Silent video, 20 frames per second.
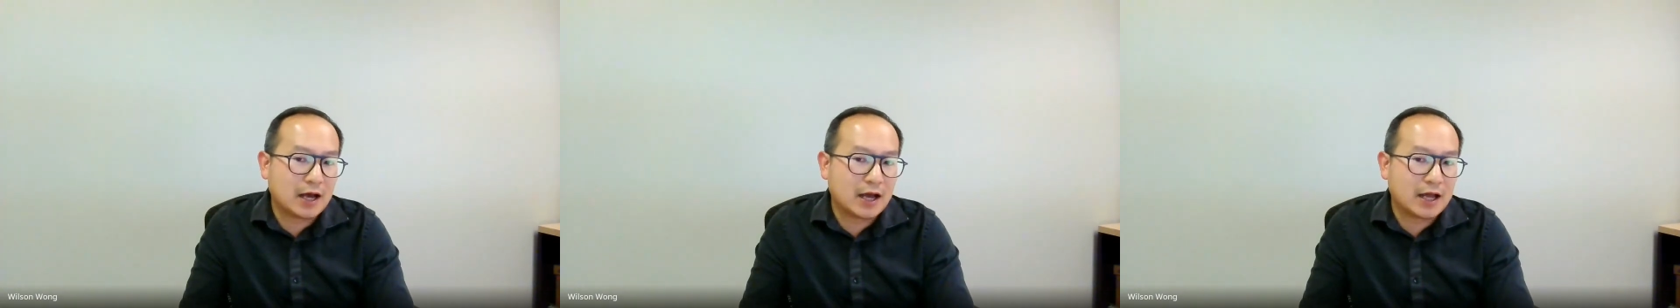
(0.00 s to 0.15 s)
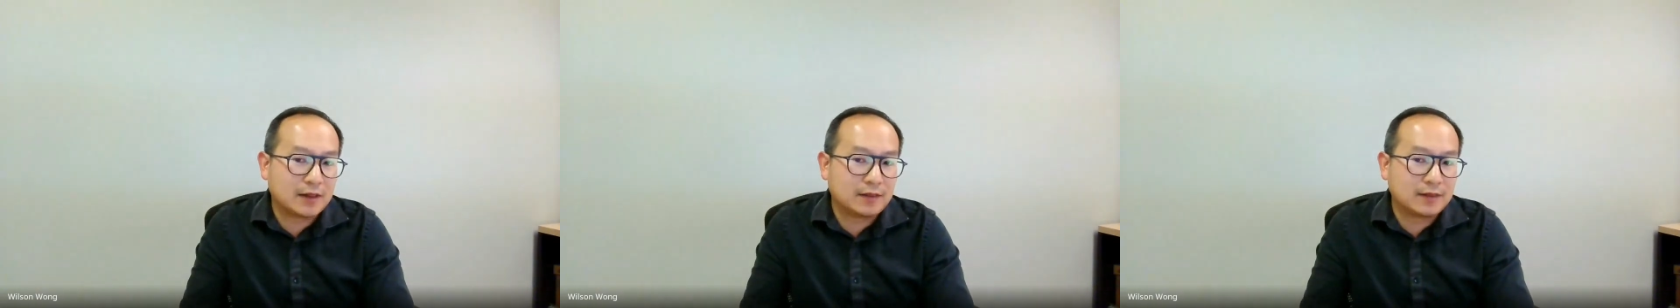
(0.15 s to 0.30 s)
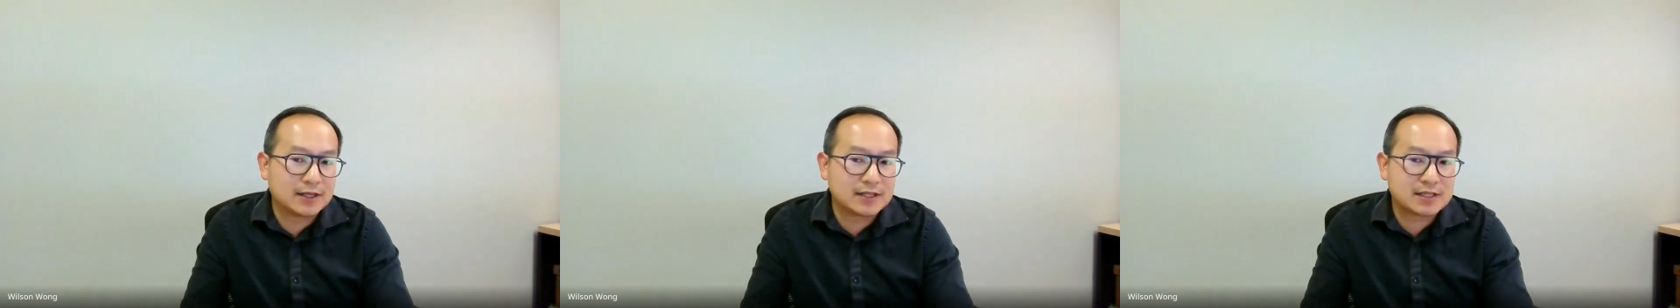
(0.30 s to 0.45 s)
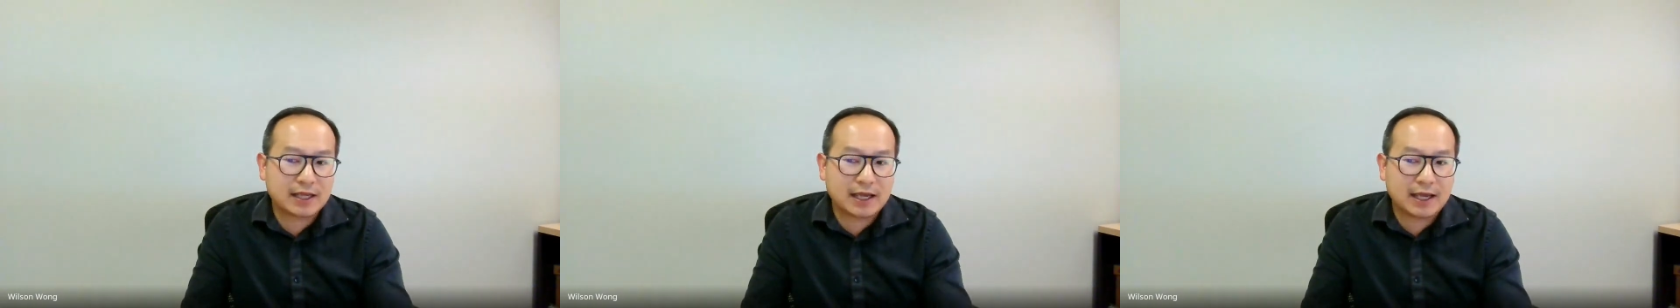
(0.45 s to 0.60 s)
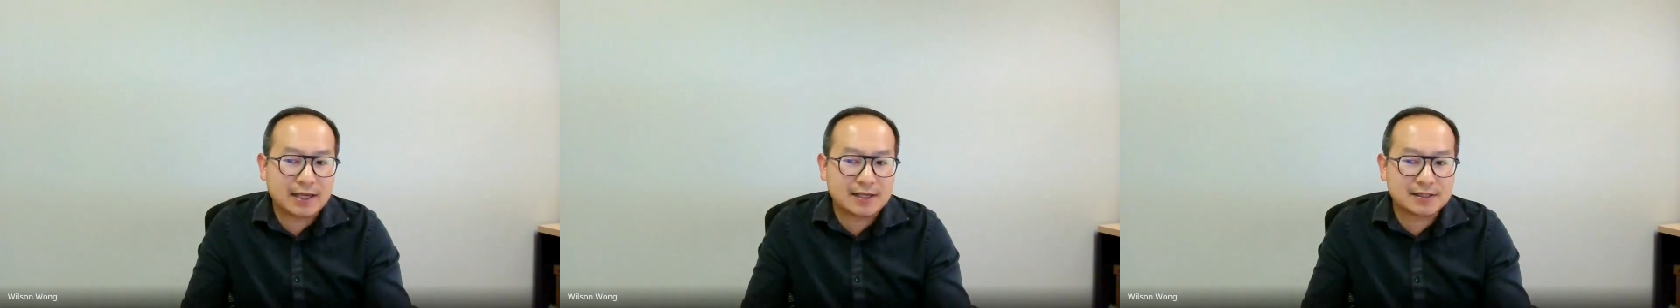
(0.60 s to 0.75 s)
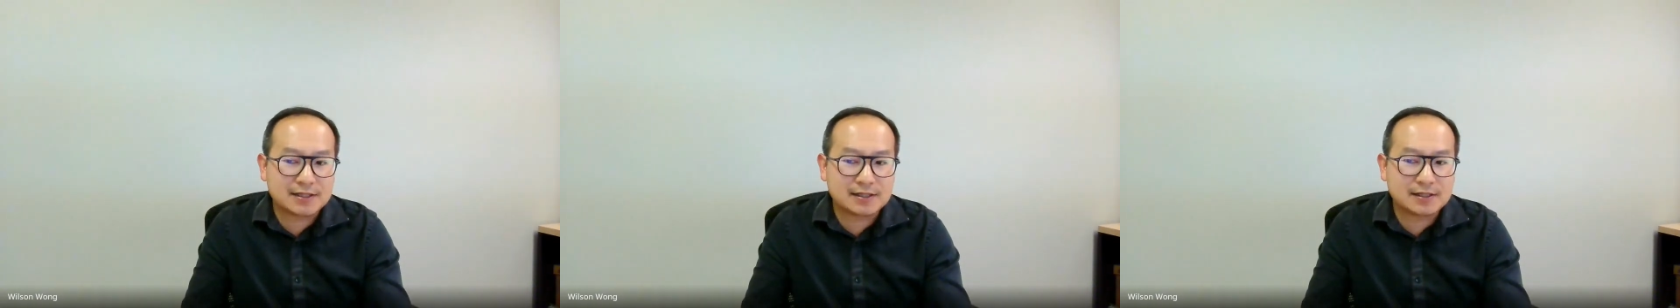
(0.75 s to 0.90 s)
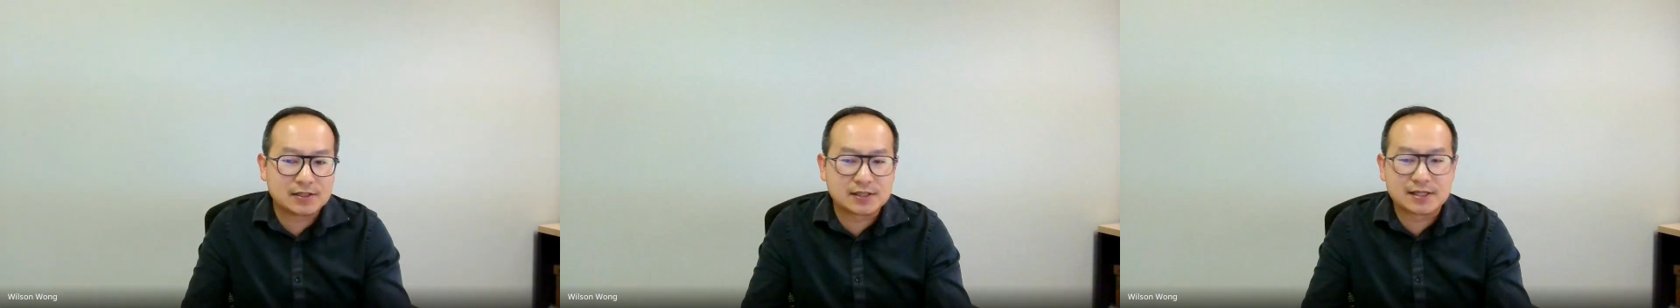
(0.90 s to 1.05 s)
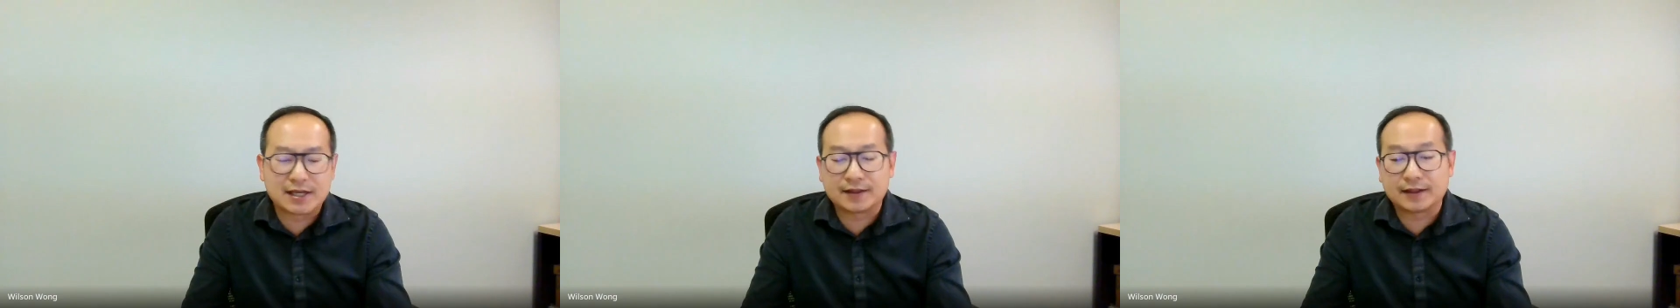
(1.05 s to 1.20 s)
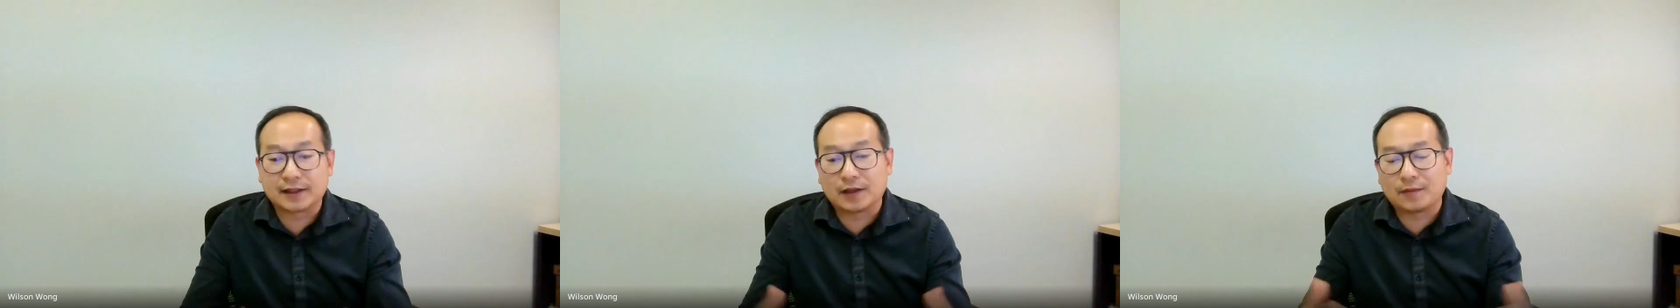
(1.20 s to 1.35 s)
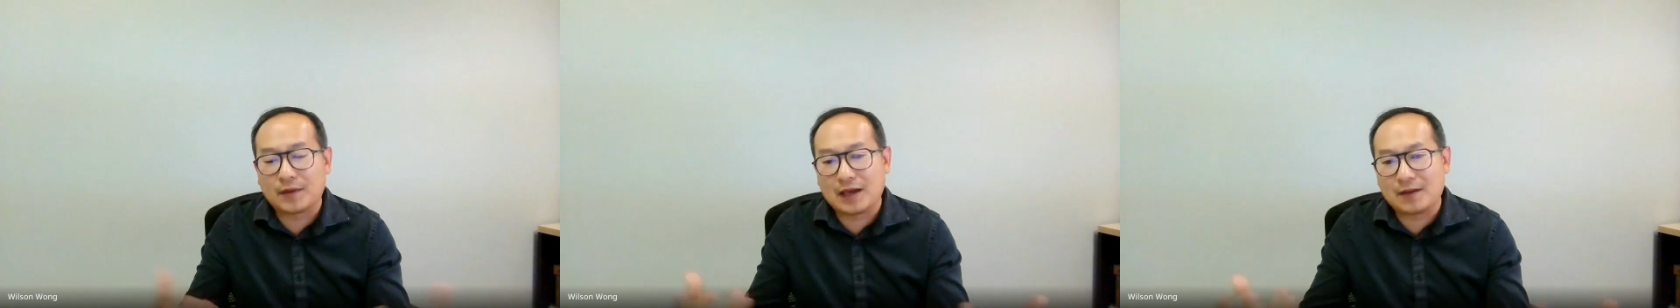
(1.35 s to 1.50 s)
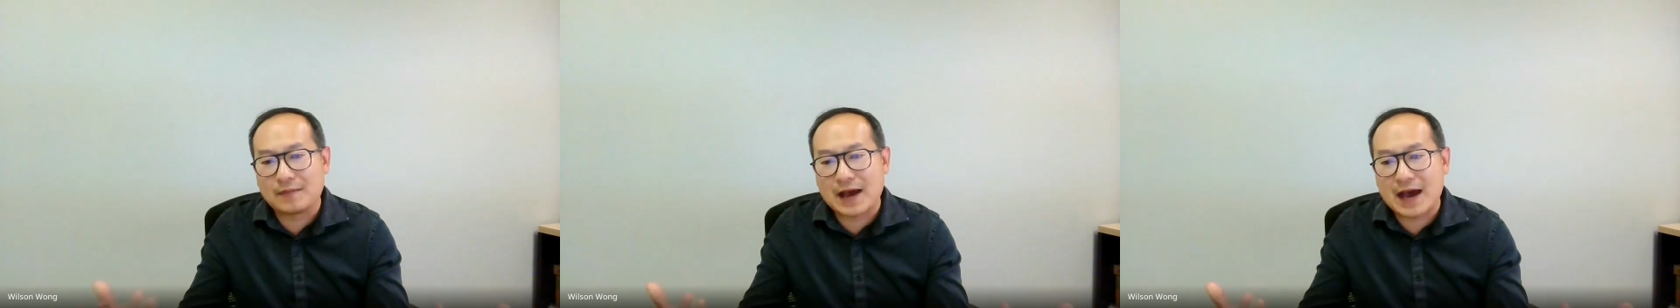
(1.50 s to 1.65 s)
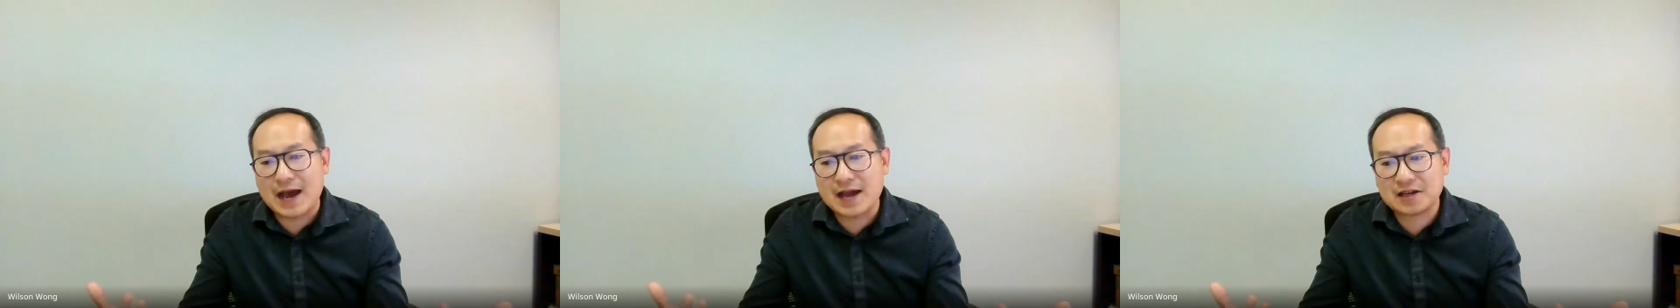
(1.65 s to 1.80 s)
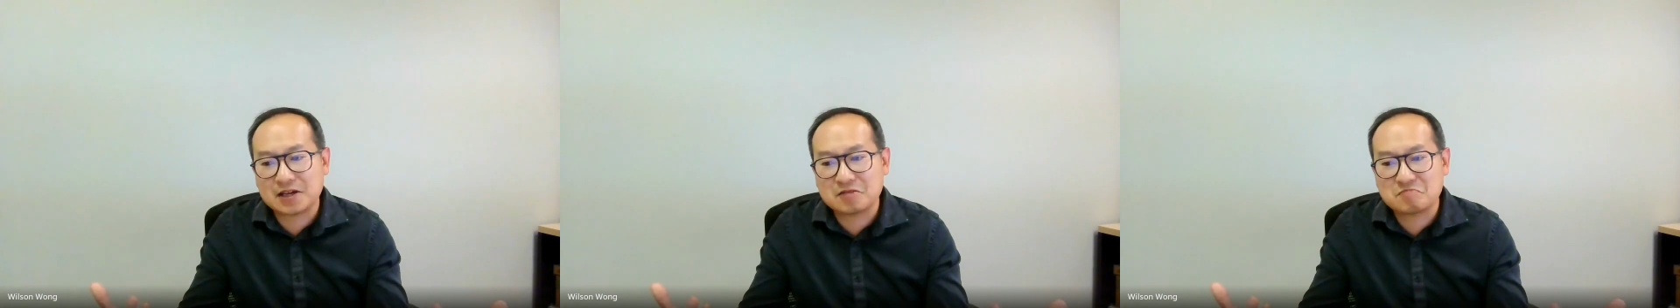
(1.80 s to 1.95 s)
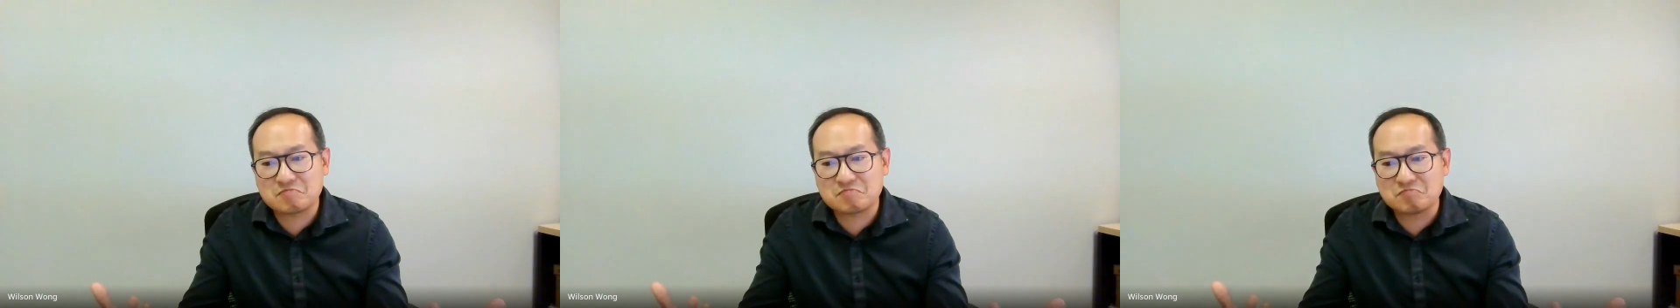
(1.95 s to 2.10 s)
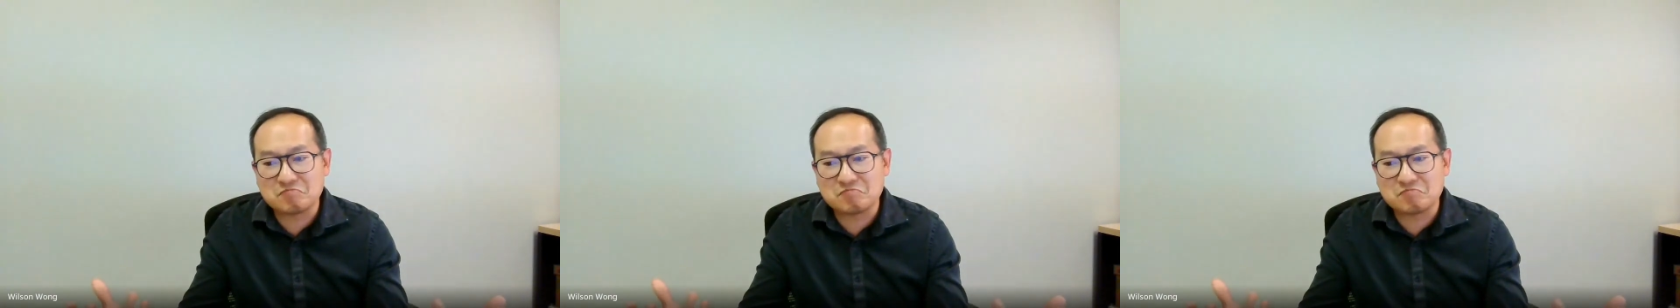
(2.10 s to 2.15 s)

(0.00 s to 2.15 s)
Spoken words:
In this case, there's nothing to pay back.